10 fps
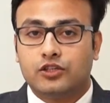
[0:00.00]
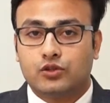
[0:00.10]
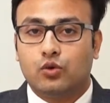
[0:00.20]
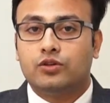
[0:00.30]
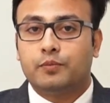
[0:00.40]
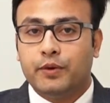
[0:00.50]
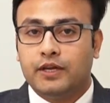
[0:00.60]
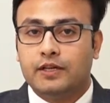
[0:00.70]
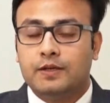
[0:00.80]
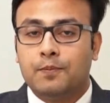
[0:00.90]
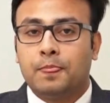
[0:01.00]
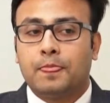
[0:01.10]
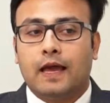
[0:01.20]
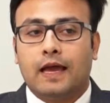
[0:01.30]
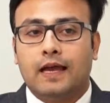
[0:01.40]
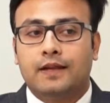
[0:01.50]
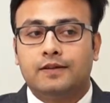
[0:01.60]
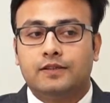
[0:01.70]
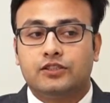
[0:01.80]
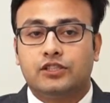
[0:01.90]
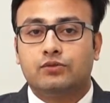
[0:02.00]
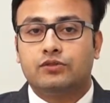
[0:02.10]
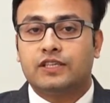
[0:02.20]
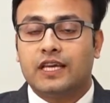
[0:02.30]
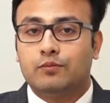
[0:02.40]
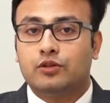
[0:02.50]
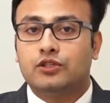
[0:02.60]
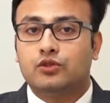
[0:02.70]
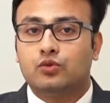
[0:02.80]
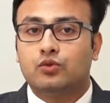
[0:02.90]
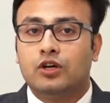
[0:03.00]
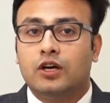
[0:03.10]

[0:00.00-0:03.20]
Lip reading: shoulder pain, and she was able to